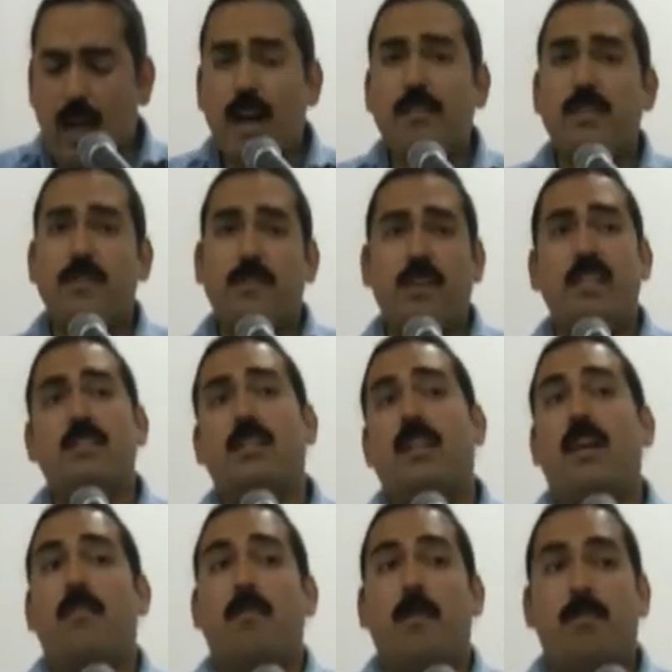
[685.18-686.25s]
often faced a
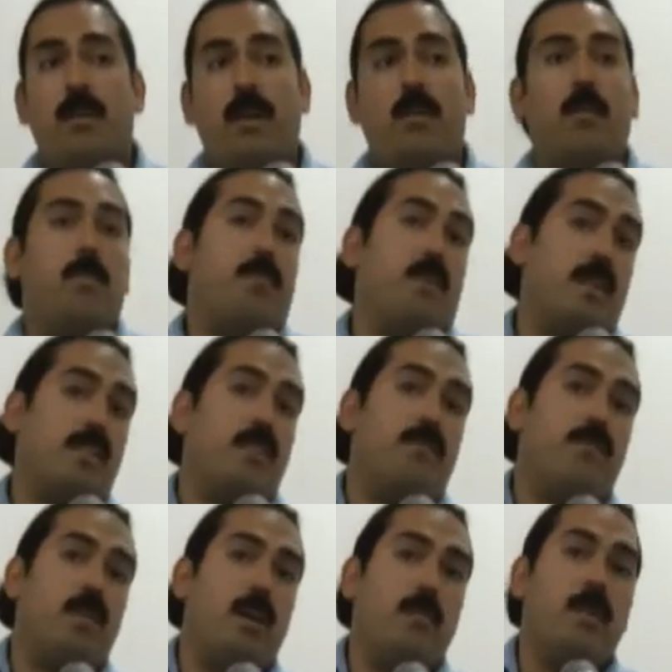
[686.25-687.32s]
lot of oppression
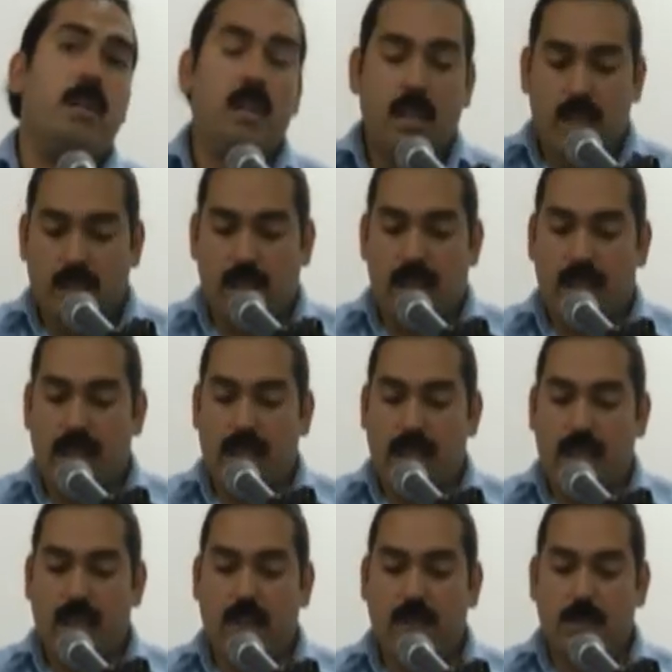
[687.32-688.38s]
from the
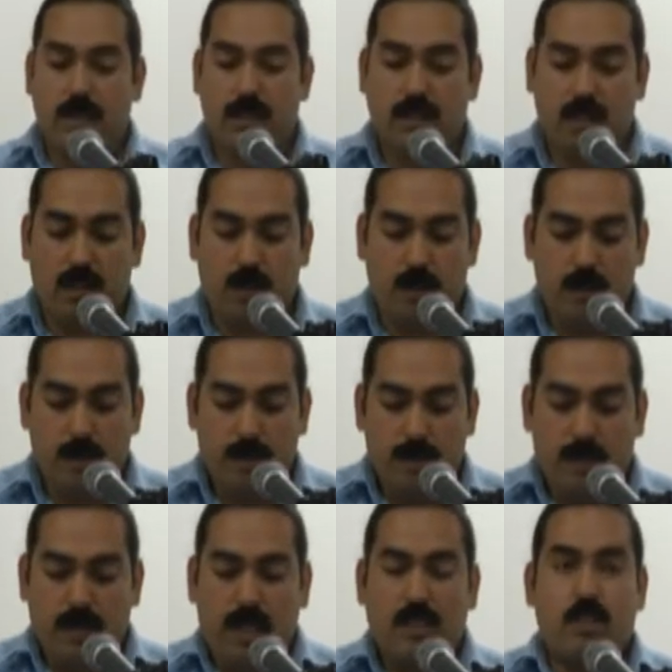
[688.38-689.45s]
Canadian government. So
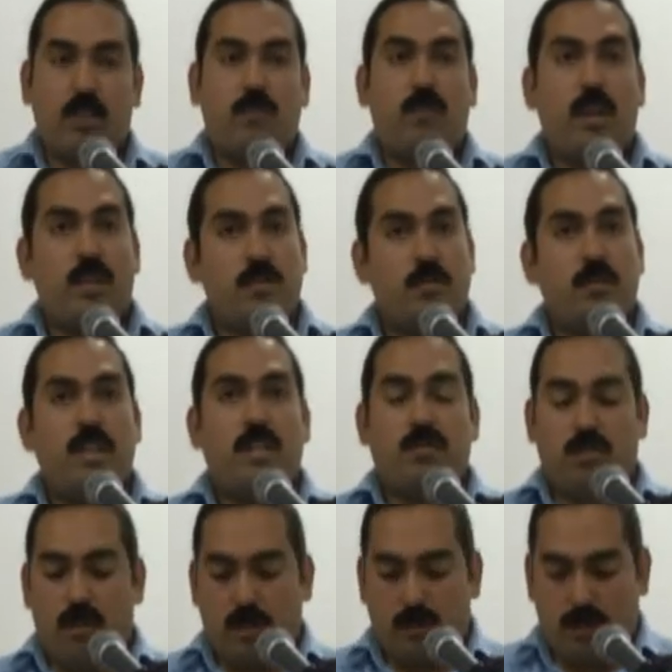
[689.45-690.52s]
it's a very unique
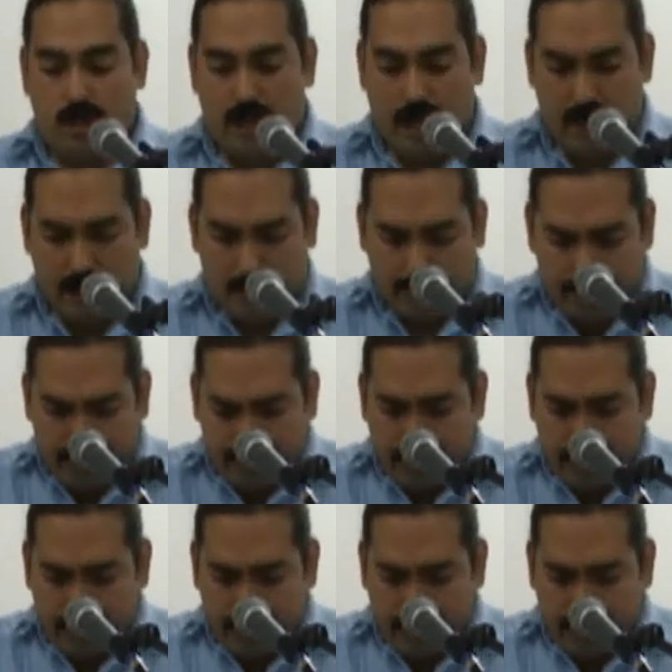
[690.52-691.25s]
struggle in Canada.